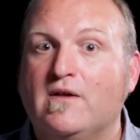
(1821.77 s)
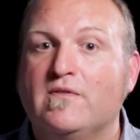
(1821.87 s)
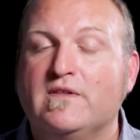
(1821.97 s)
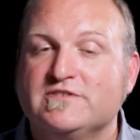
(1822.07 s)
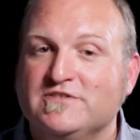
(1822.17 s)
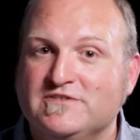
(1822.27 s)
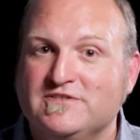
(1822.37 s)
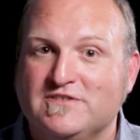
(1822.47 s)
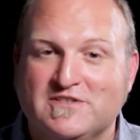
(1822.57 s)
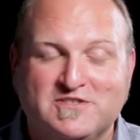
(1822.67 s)
this
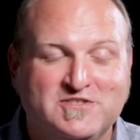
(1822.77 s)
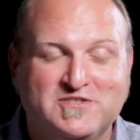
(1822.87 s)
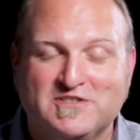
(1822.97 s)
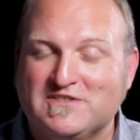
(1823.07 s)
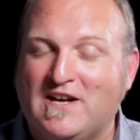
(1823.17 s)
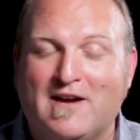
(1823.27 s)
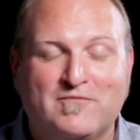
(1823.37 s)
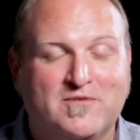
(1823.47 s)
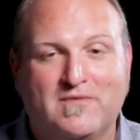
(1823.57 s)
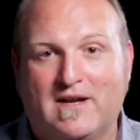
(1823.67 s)
is just time
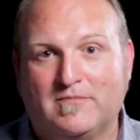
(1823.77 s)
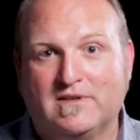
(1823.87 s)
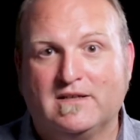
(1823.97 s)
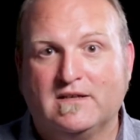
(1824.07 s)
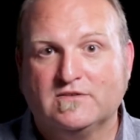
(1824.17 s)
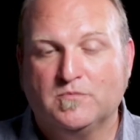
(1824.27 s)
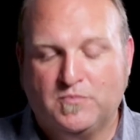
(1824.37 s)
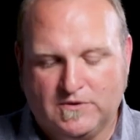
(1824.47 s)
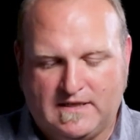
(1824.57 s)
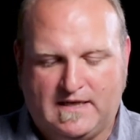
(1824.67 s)
for family. So
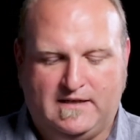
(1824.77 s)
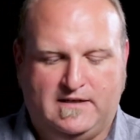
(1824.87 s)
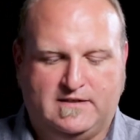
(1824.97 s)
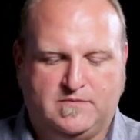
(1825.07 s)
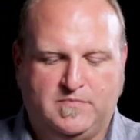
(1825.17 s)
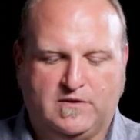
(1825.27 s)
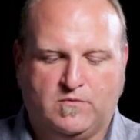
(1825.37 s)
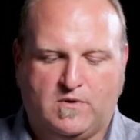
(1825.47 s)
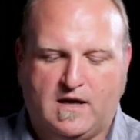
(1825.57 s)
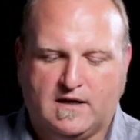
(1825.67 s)
put that in as a big
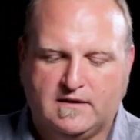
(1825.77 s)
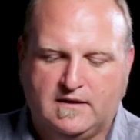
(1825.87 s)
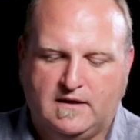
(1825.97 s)
rock.